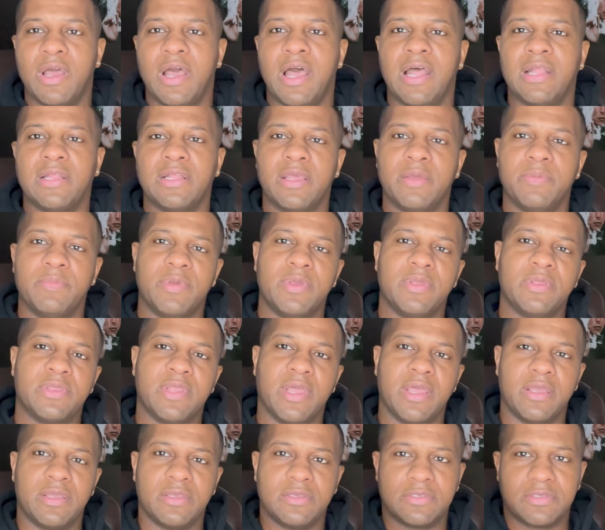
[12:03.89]
Holler at me.
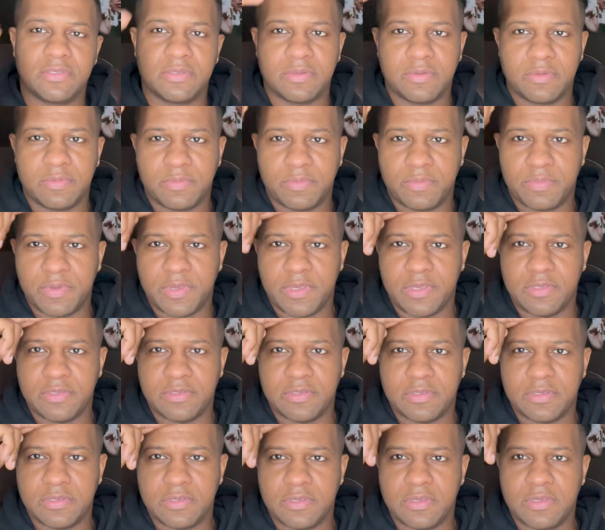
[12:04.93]
Thanks. Peace.